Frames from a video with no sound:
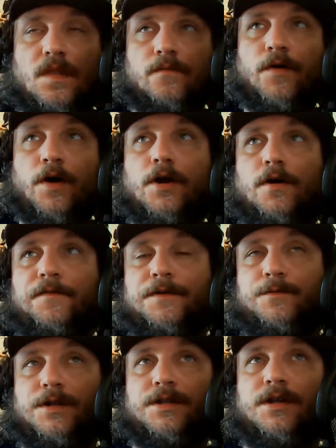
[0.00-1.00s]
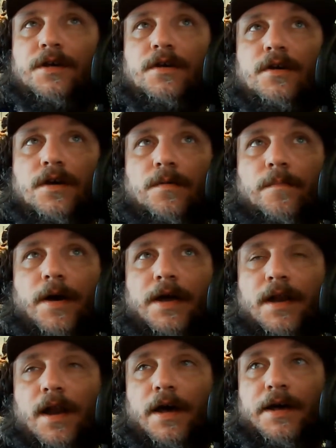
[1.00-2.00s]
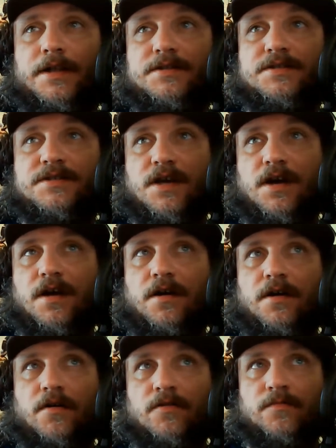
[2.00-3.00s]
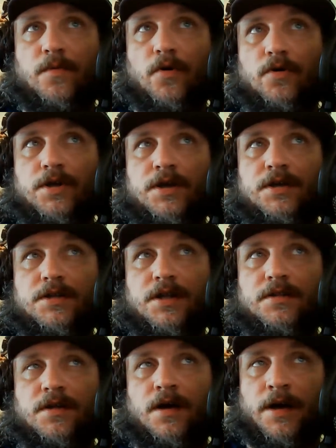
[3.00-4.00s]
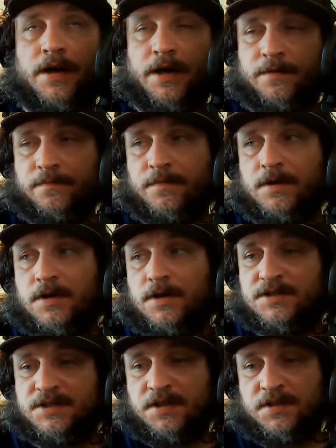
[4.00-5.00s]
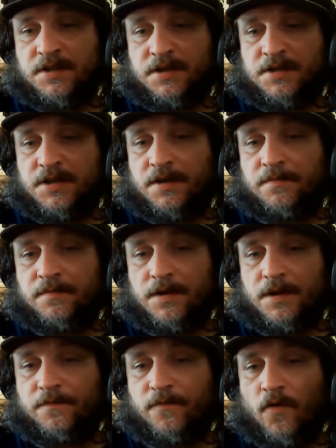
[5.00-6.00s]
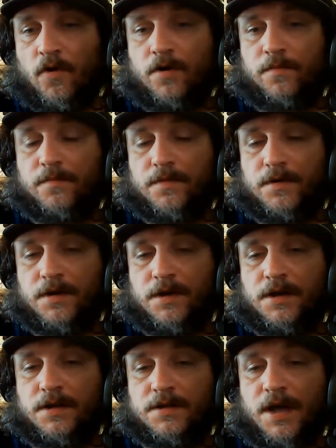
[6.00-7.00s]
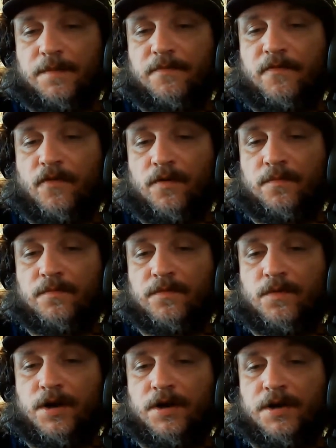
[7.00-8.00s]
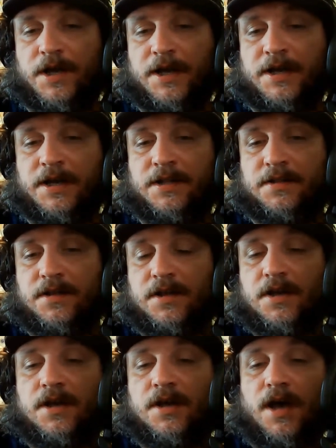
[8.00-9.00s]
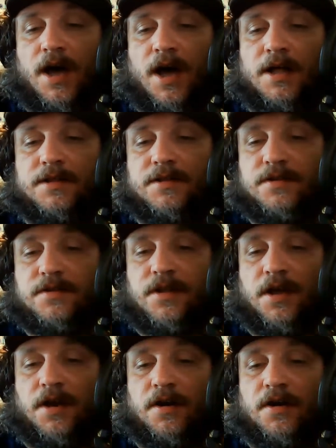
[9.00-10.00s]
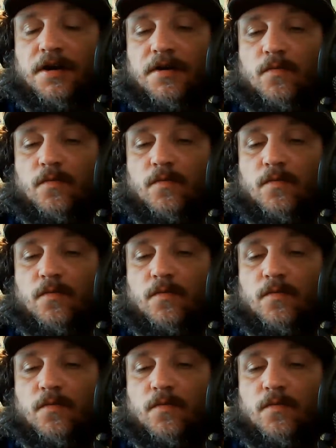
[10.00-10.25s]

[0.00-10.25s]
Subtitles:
Very often when my clients are onboarding, then I am sending them a form, a type form, where they can add their